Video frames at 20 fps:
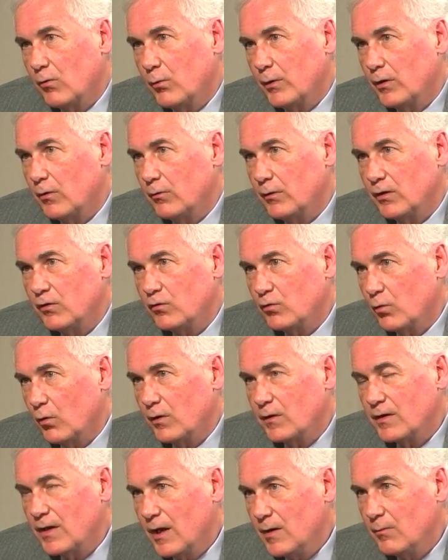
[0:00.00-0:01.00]
We only store
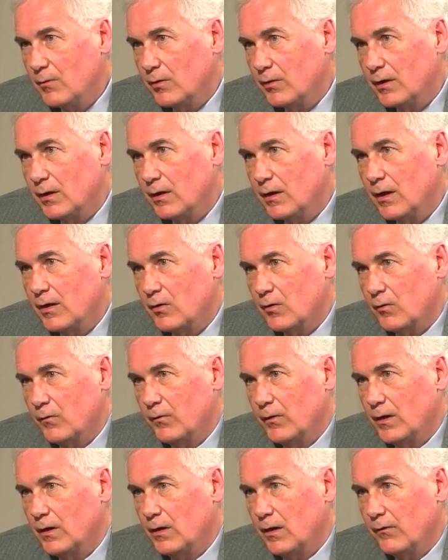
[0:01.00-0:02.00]
10 million acre
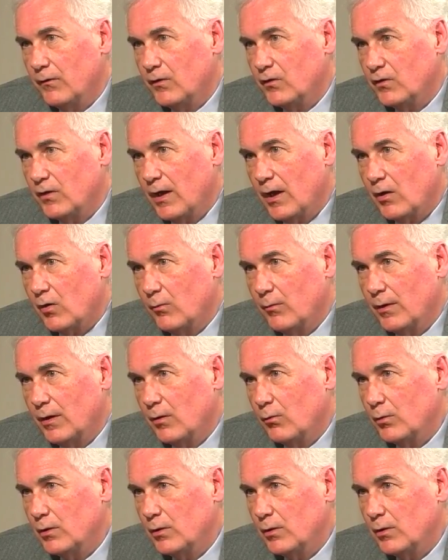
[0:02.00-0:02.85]
feet on the Sacramento.